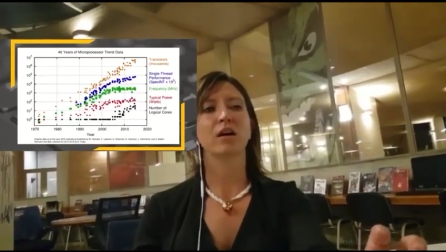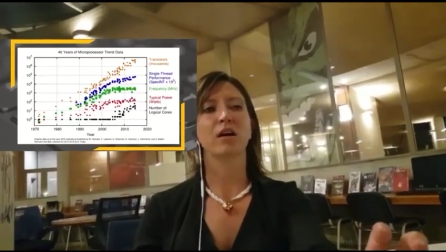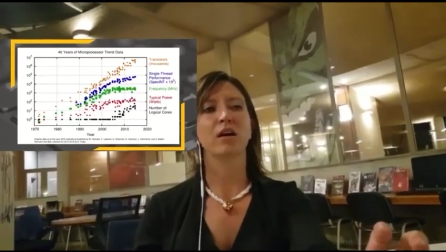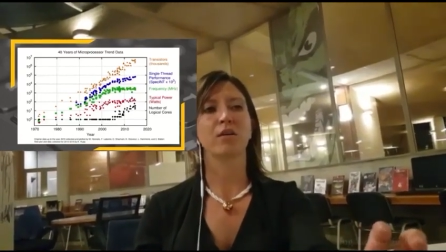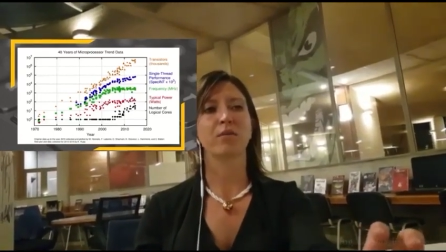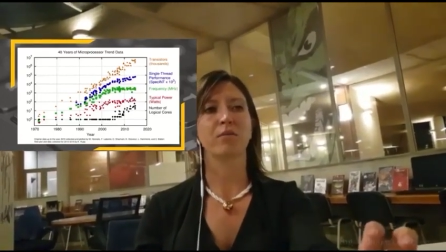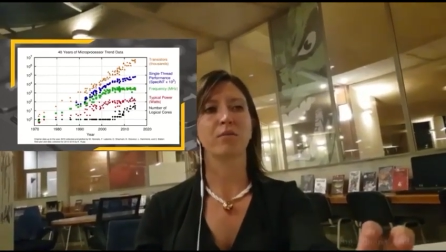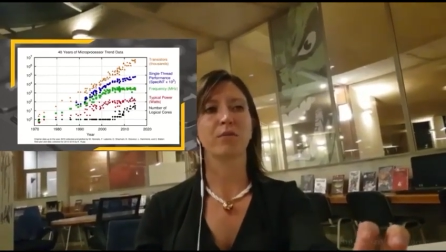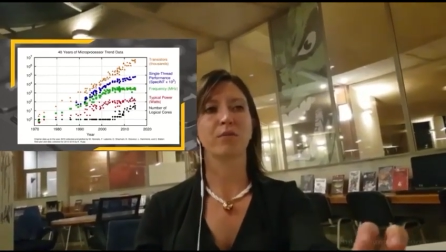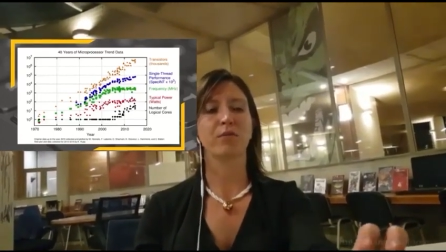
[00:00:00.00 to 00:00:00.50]

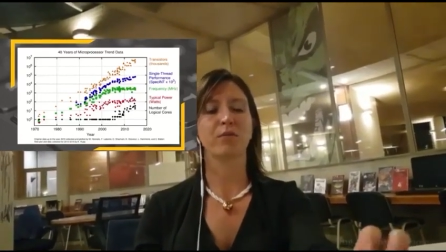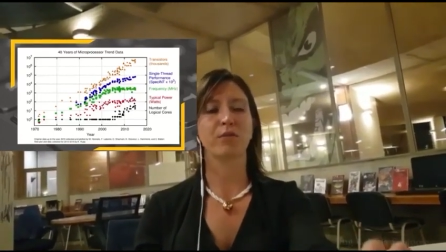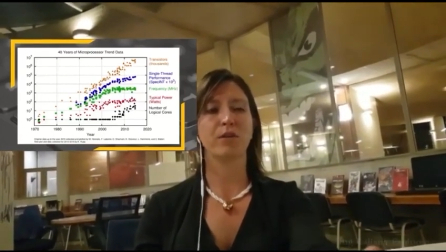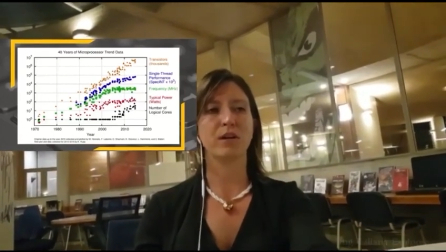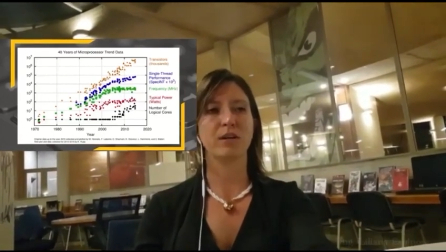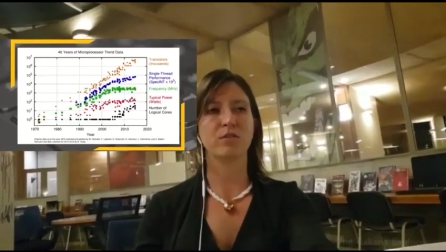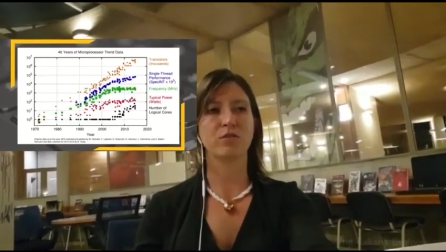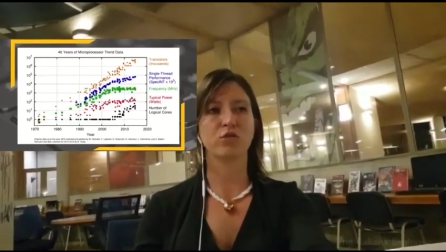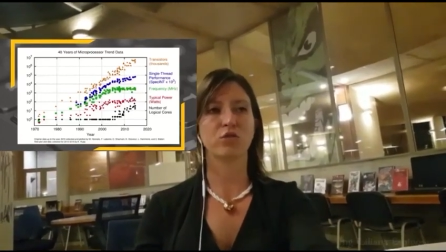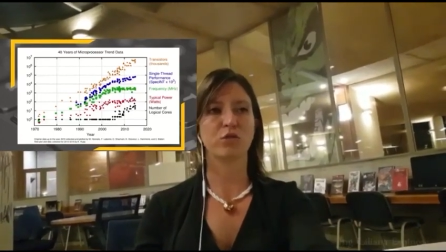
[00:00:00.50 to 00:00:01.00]
a
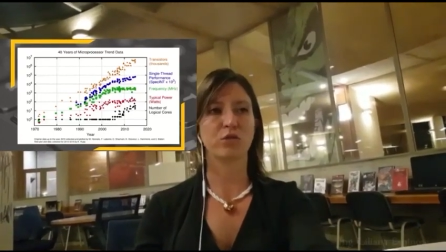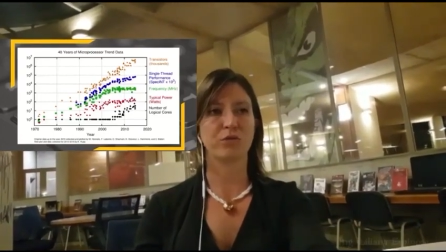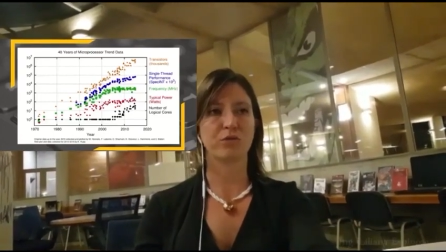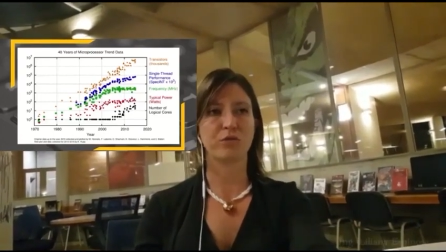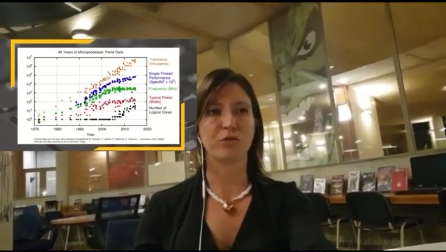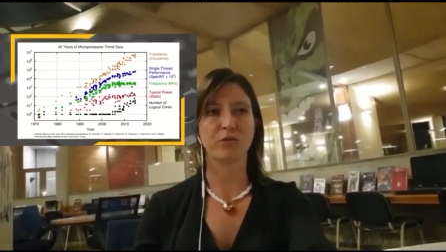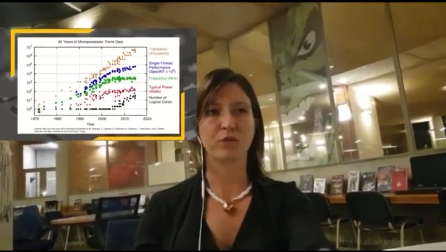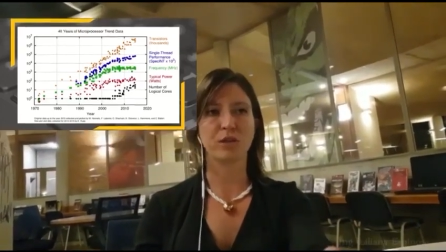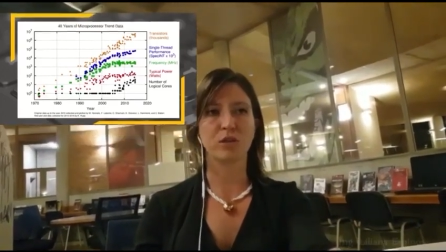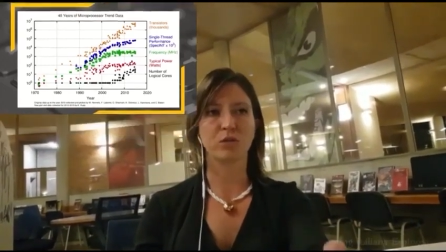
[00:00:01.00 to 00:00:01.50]
really
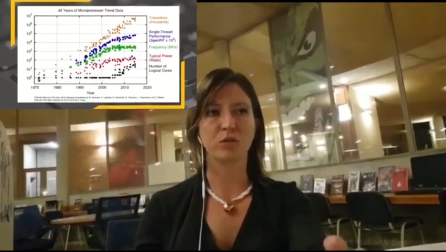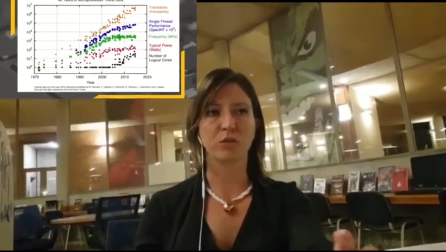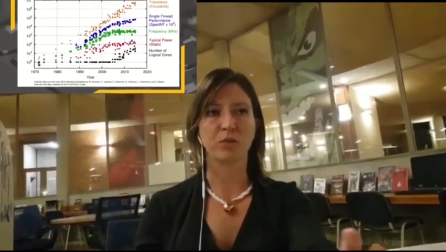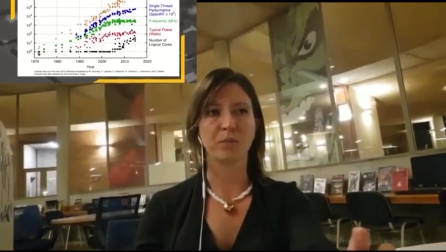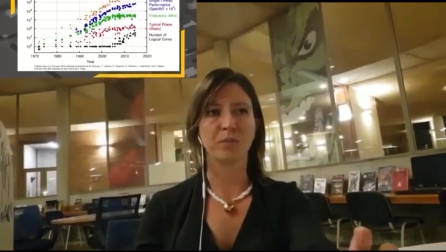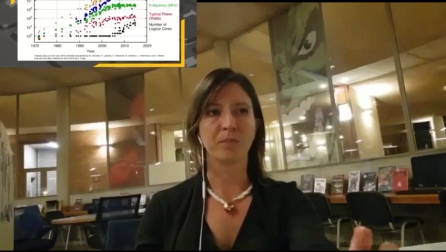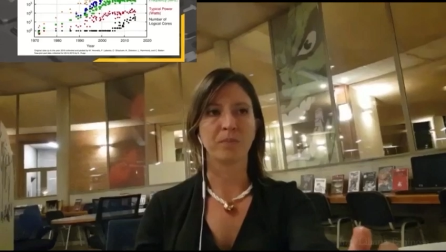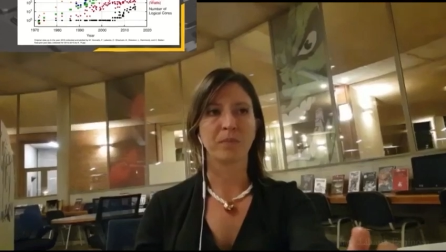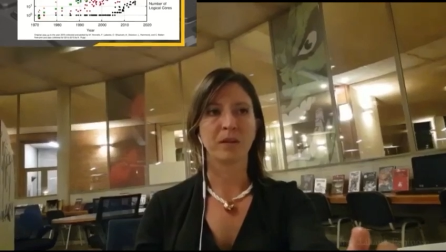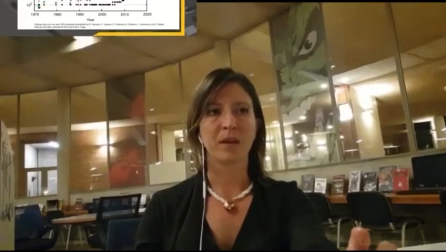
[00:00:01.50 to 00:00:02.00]
strong
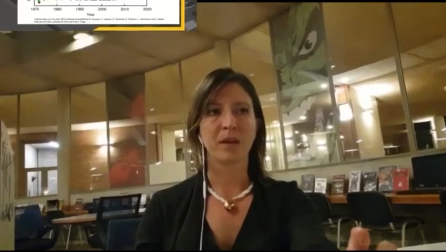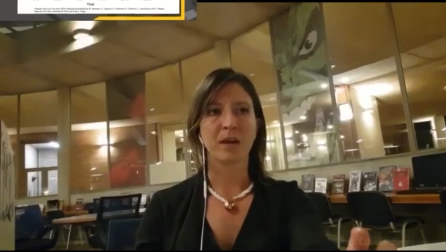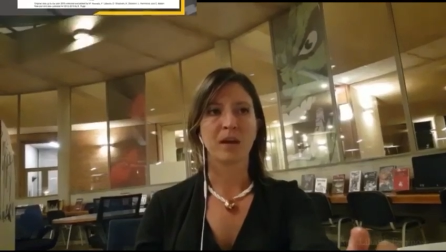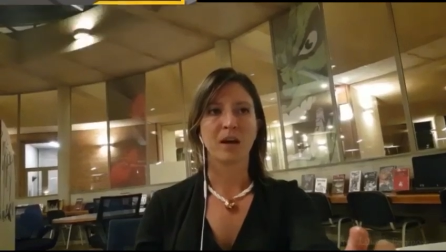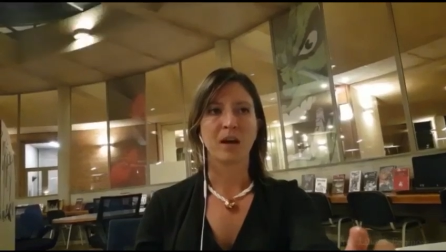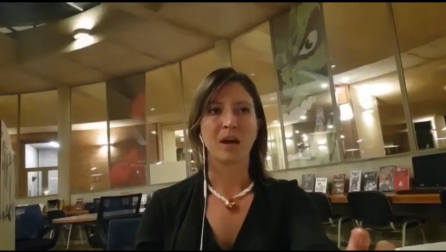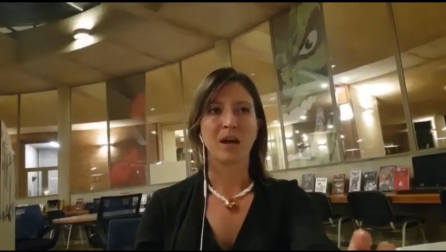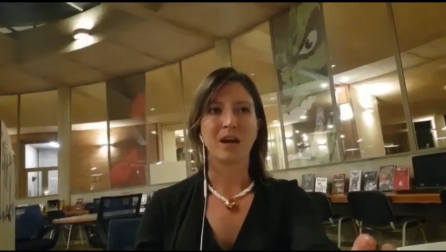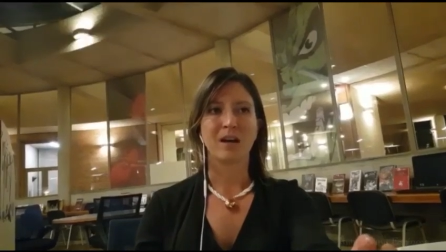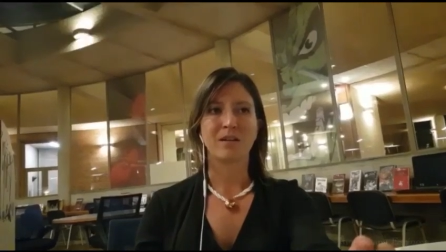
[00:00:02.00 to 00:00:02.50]
reason,
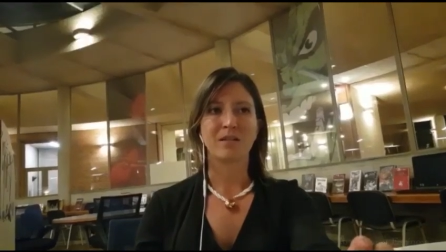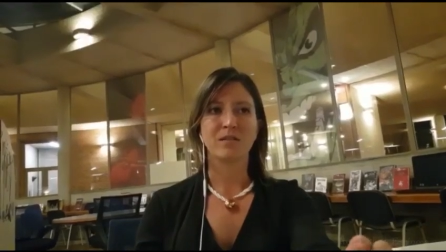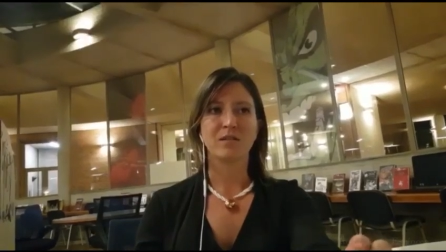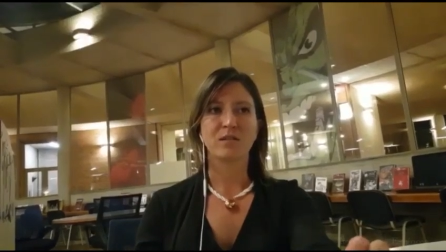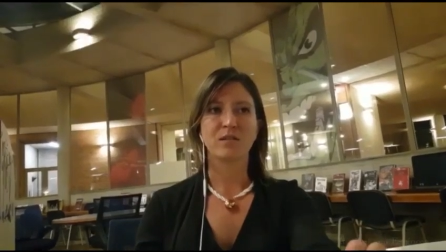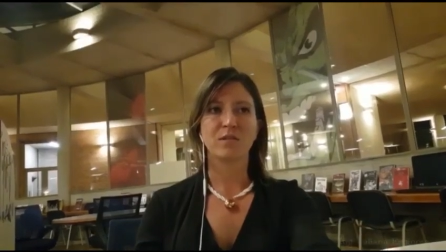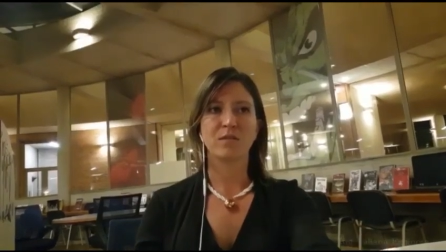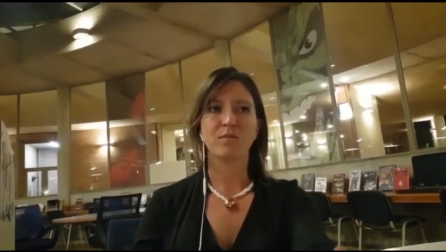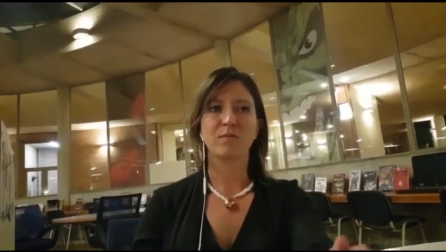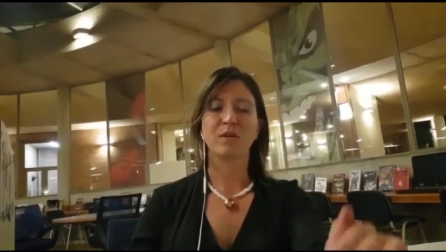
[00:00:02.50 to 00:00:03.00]
and
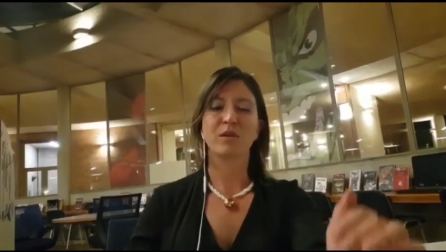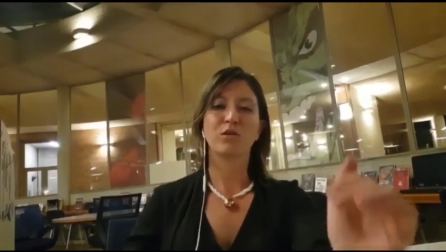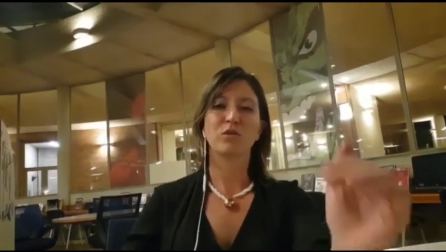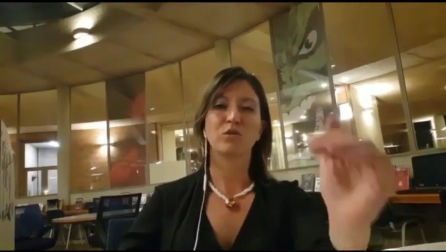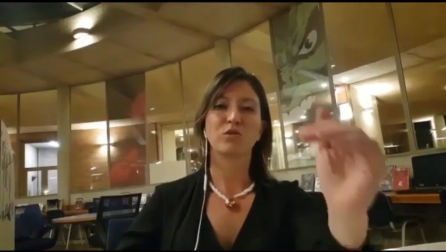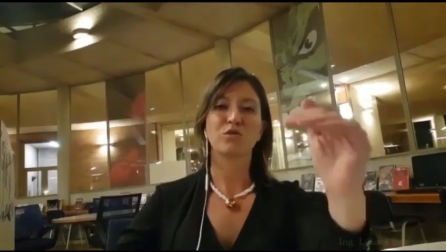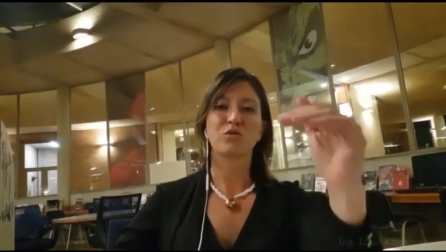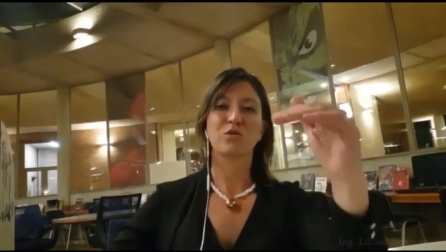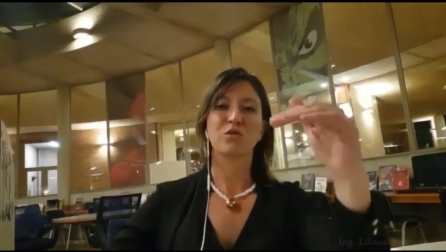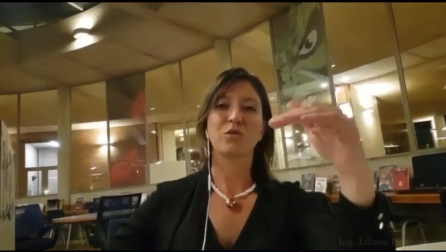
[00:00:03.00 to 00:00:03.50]
it's
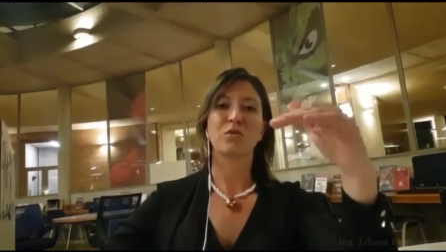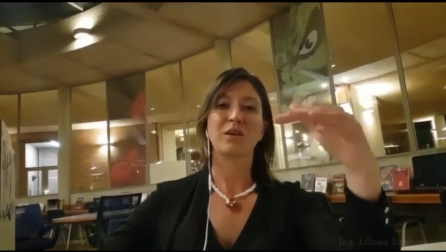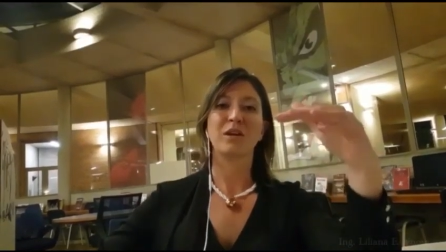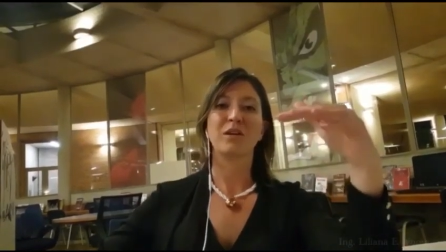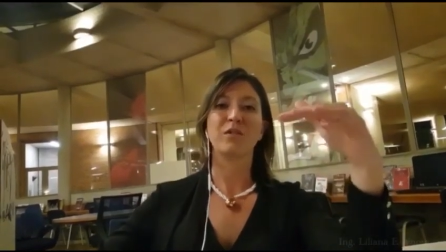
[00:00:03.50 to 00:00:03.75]
because